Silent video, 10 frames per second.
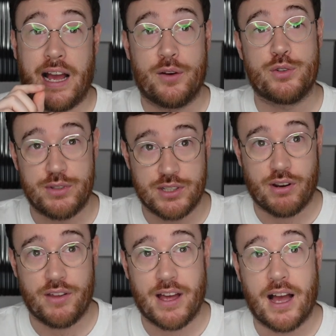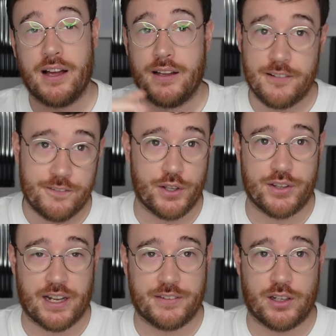how to integrate that
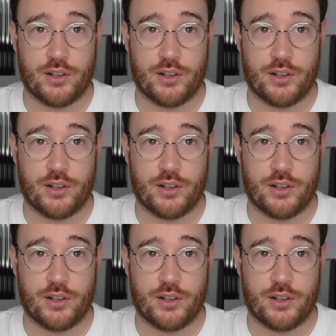further down the